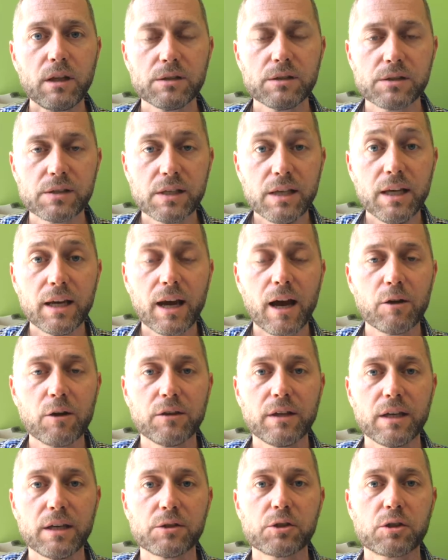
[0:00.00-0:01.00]
seeing how
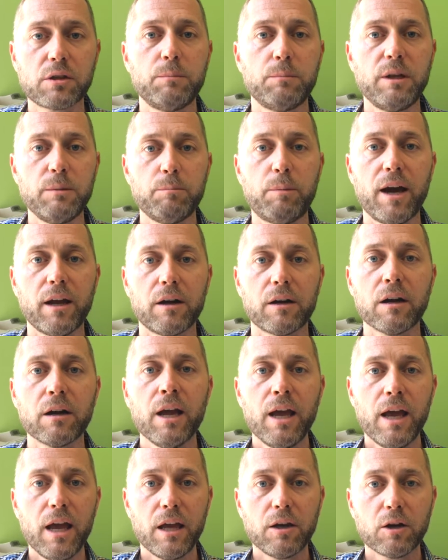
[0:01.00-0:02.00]
things could be better
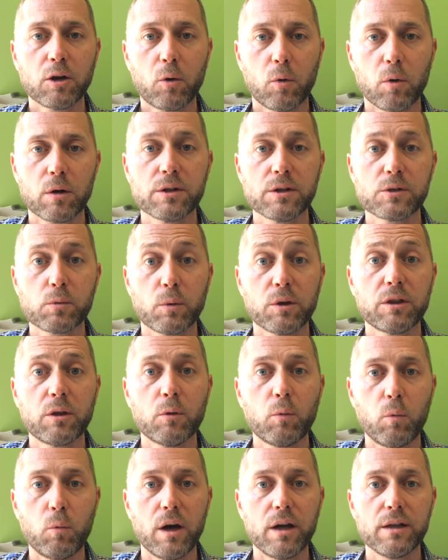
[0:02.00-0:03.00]
in accordance with
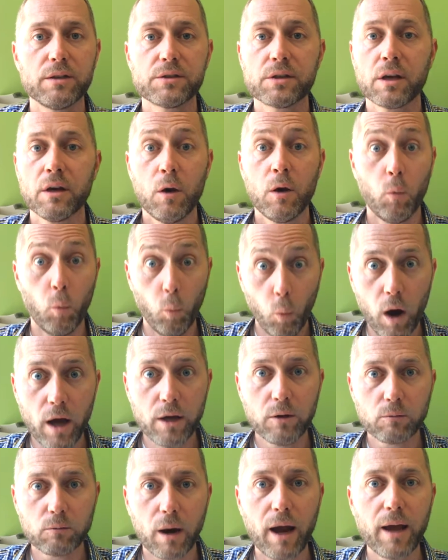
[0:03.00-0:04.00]
the one's
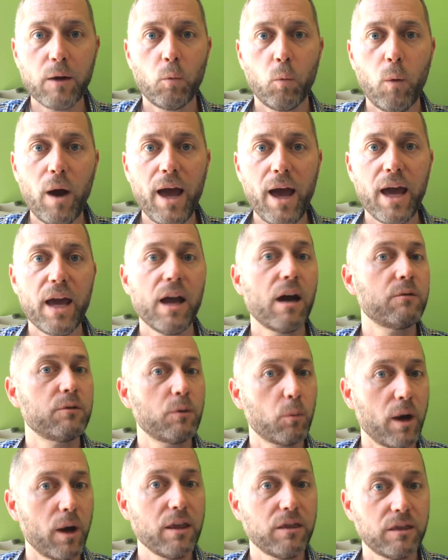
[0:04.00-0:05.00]
one right way of
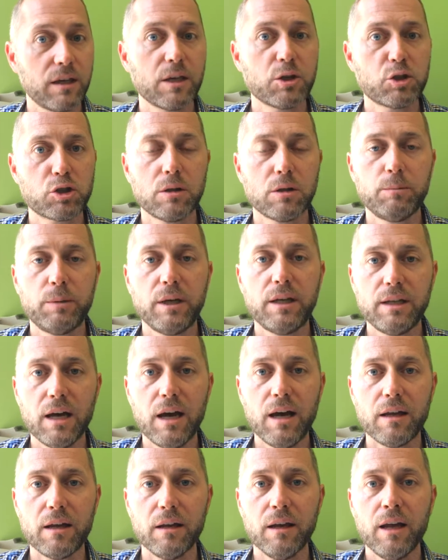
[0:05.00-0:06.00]
the way things should be
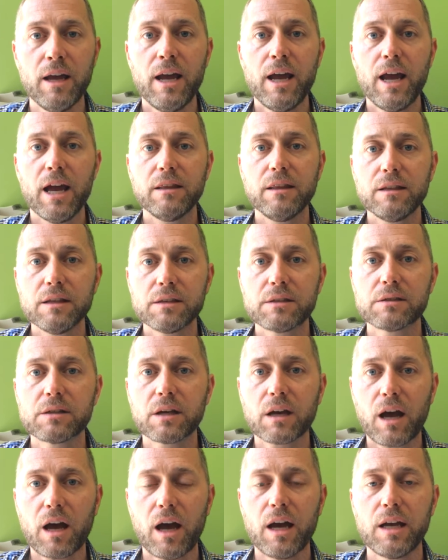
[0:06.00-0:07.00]
done. And this is
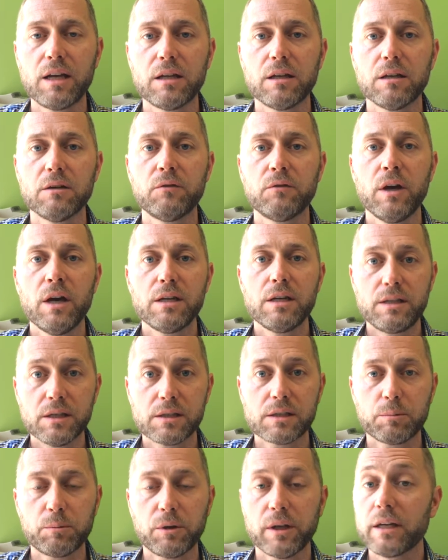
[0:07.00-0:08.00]
a kind of
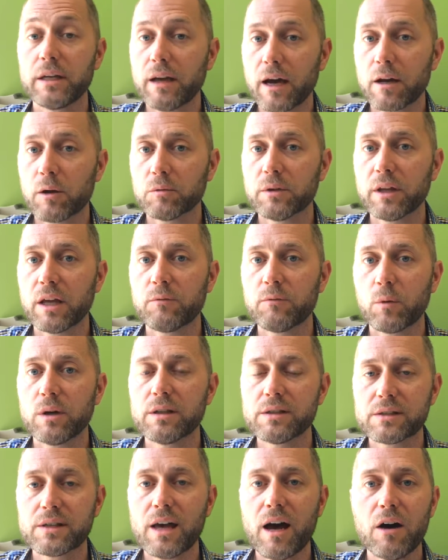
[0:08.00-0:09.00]
discipline, not only of
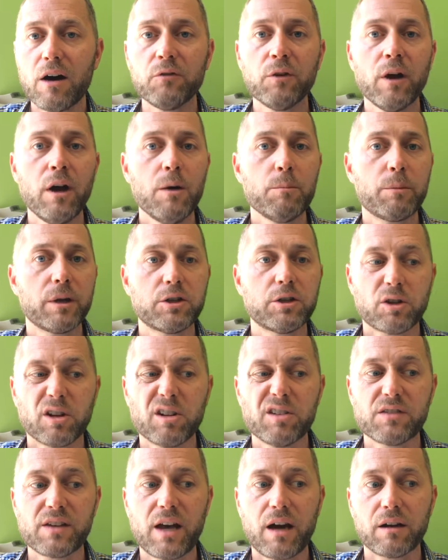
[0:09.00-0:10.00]
oneself, but it
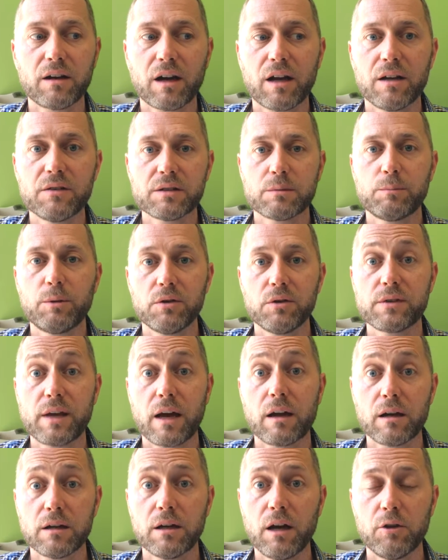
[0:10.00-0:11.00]
turns out it kind of spills
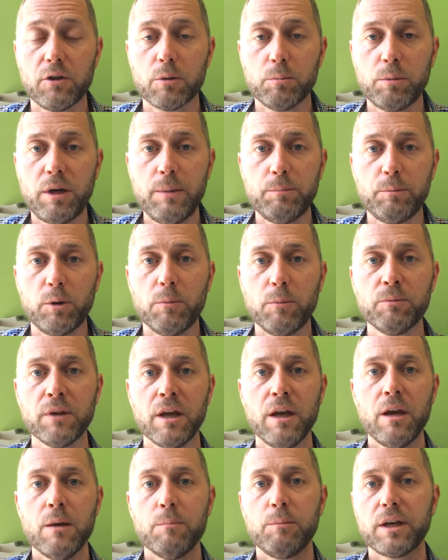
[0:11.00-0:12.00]
out onto other people.
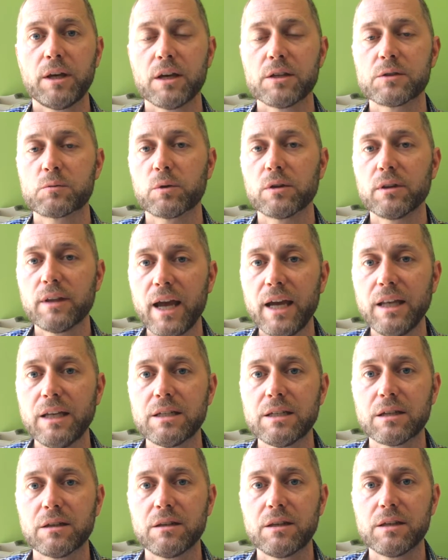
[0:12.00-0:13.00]
Because
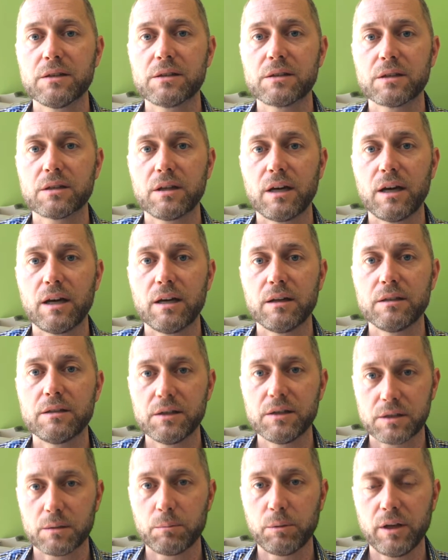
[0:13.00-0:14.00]
related to this
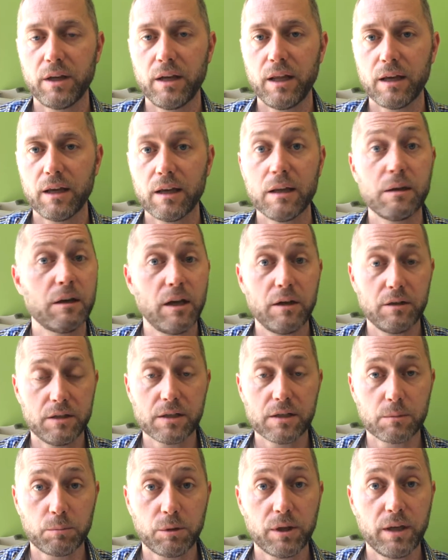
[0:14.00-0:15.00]
disciplining and
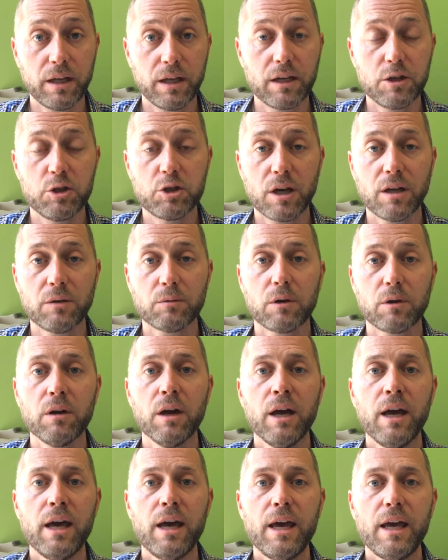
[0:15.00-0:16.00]
disciplining in
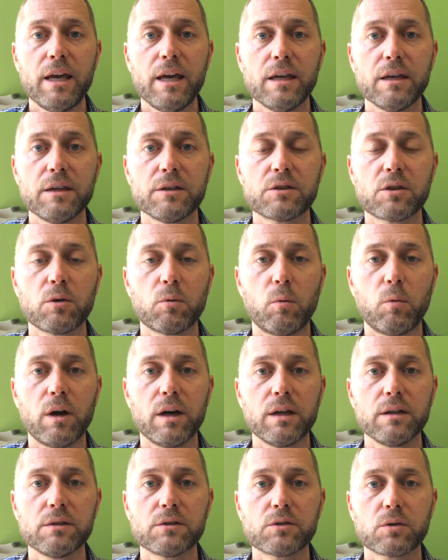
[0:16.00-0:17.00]
general is the
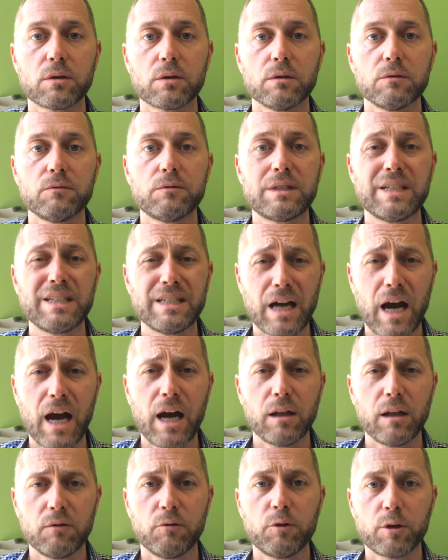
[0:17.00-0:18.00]
one sort of
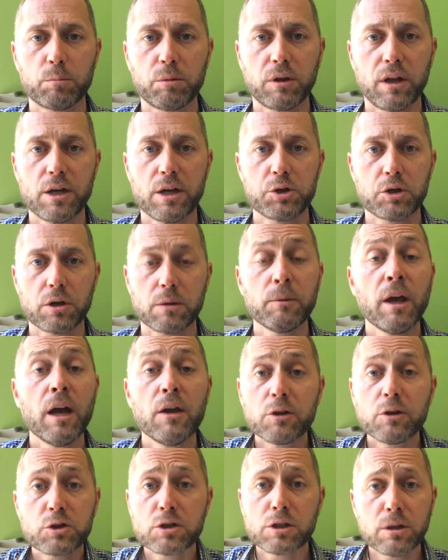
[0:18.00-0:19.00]
denial of their pleasure.
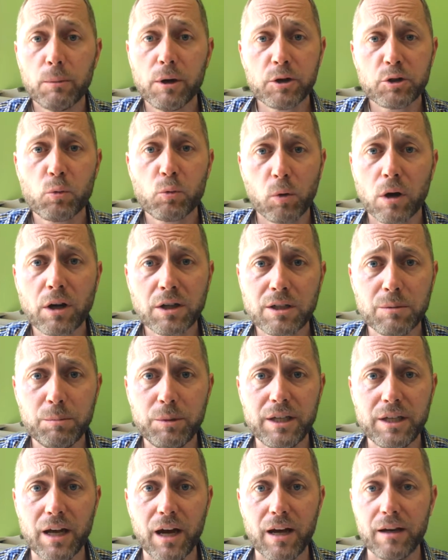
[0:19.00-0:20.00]
There's too much work to
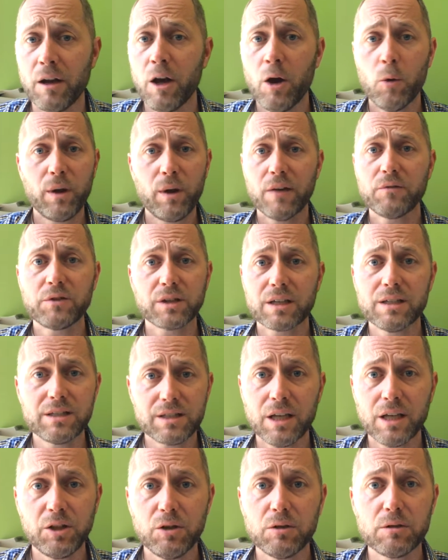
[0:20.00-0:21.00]
be done. We have to
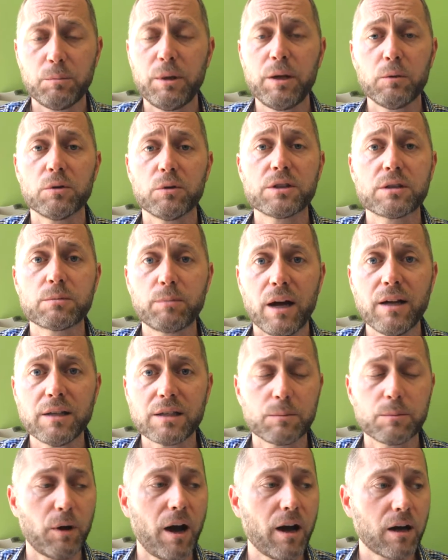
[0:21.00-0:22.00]
continue to be
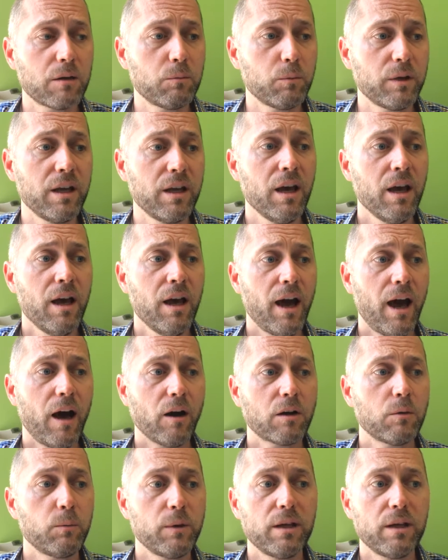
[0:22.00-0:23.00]
responsible. How
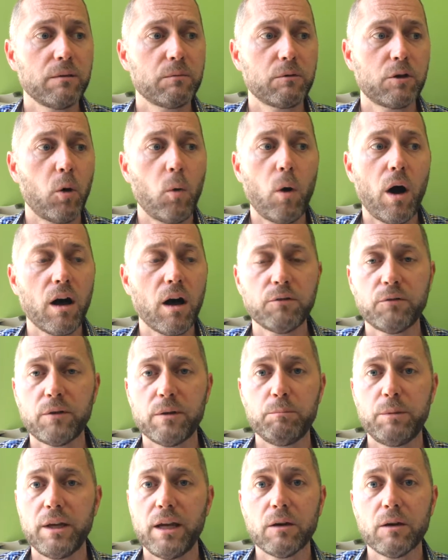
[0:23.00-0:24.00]
can we go off
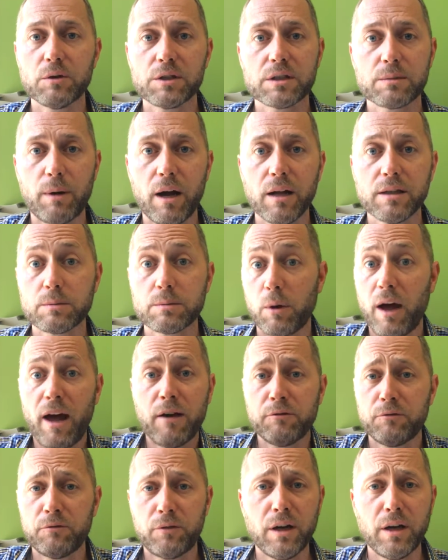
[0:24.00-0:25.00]
and be irresponsible,
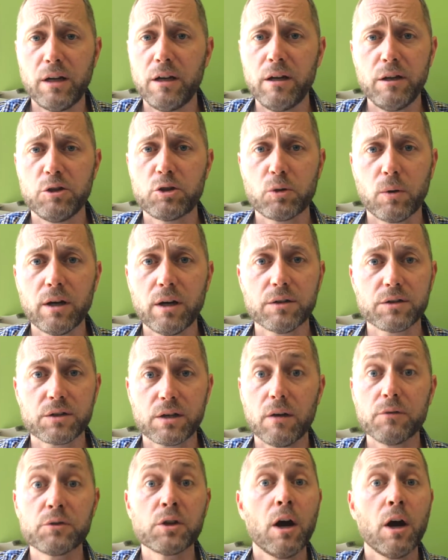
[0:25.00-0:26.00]
have fun and enjoy
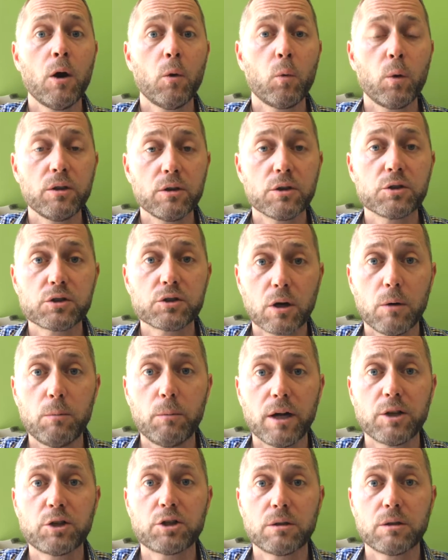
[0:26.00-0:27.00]
ourselves when there's so
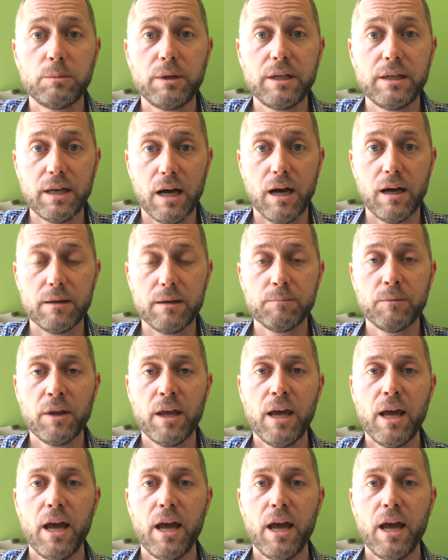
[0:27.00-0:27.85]
much to be done?